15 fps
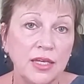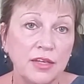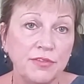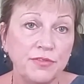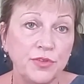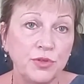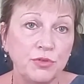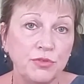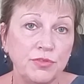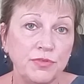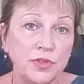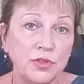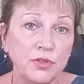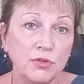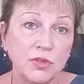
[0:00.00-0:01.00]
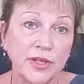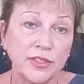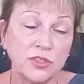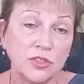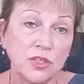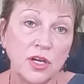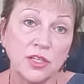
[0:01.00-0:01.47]
If you feel you'd like
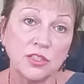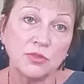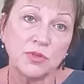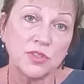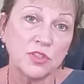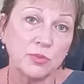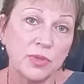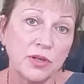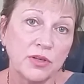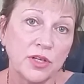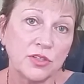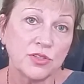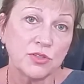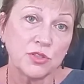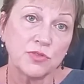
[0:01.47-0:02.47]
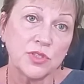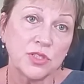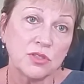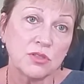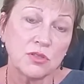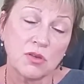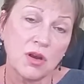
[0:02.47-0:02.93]
to talk to us about our
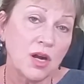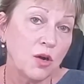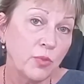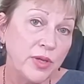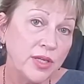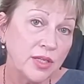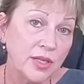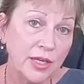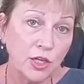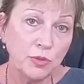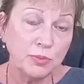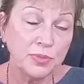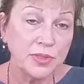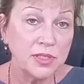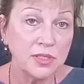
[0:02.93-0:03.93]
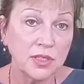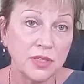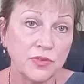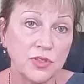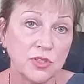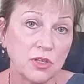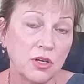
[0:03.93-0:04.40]
services or how we can help, please
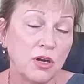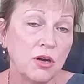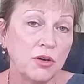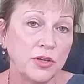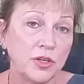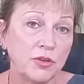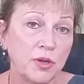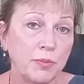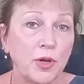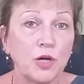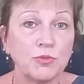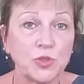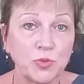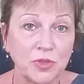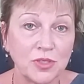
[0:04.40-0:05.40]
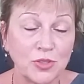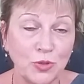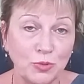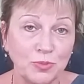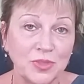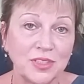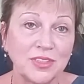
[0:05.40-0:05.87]
give us a call here at Palm Springs
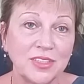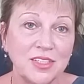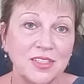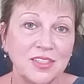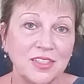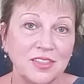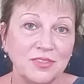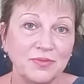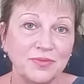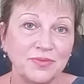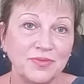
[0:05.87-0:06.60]
Homes and Leasing.